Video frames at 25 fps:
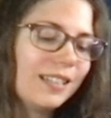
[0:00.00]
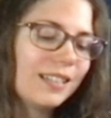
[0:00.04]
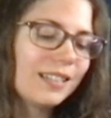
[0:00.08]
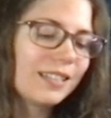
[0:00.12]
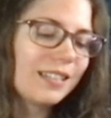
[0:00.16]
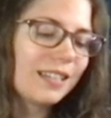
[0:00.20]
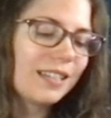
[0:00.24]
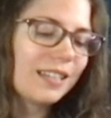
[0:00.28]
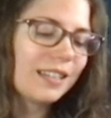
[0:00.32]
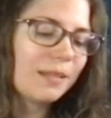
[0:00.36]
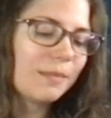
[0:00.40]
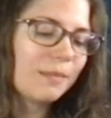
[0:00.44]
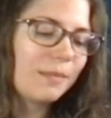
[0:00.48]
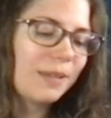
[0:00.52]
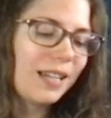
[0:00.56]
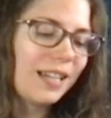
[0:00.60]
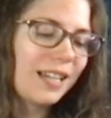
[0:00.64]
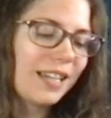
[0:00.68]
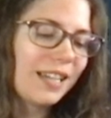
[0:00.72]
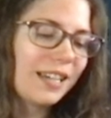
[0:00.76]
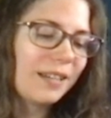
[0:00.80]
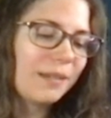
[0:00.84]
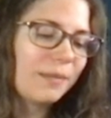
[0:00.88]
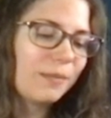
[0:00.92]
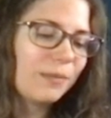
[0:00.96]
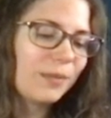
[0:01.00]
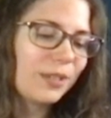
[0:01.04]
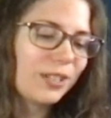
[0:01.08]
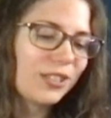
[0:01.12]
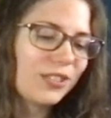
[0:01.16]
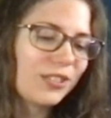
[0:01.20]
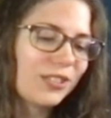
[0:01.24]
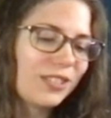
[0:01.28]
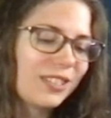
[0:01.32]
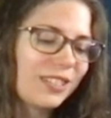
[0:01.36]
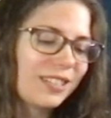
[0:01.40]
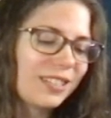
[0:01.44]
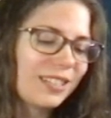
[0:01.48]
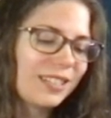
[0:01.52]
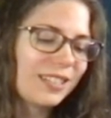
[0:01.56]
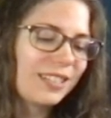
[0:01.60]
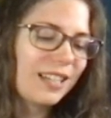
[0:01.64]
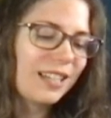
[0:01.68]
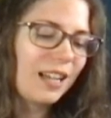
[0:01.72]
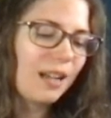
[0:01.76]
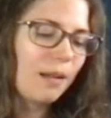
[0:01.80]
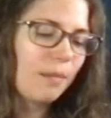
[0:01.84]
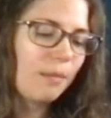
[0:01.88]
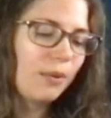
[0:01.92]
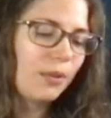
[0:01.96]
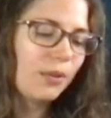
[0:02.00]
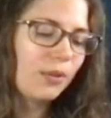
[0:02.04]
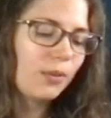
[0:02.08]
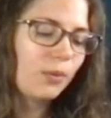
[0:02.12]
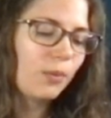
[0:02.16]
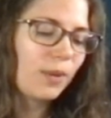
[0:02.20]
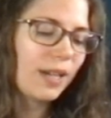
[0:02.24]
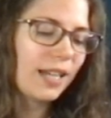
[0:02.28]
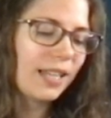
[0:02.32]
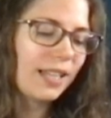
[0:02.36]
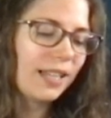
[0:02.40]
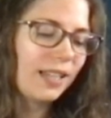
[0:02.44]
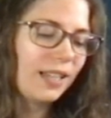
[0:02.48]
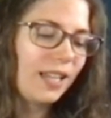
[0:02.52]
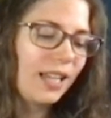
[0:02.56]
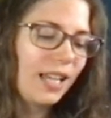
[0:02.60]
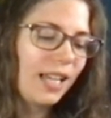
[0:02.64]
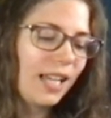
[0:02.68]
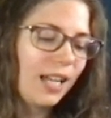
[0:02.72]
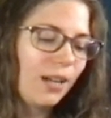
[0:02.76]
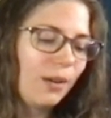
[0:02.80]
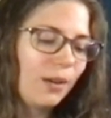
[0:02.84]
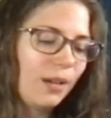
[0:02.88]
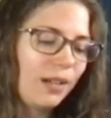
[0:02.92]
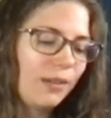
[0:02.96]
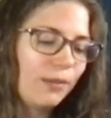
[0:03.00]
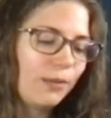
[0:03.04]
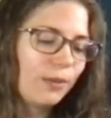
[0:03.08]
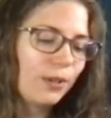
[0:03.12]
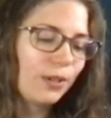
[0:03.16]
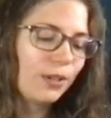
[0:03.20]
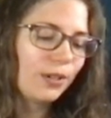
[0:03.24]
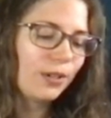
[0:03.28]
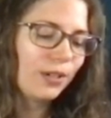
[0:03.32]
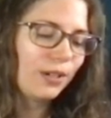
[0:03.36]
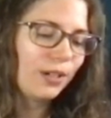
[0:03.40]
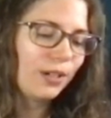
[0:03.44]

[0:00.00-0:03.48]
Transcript: on the bottom, which does not bode well, however.